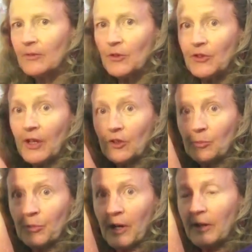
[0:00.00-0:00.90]
6
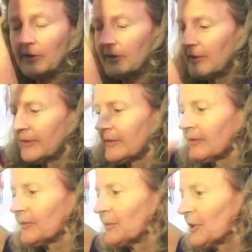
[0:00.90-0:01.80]
breaths,
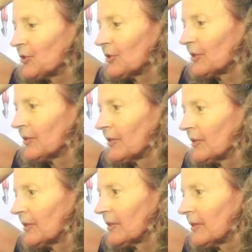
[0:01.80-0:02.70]
which
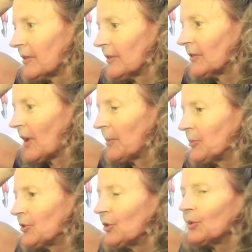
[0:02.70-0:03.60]

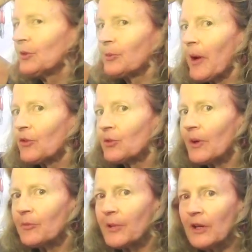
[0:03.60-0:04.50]
times 2 is about
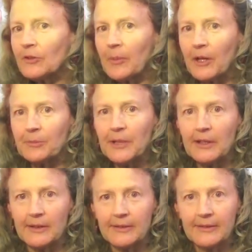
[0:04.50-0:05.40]
12 breaths, about a minute.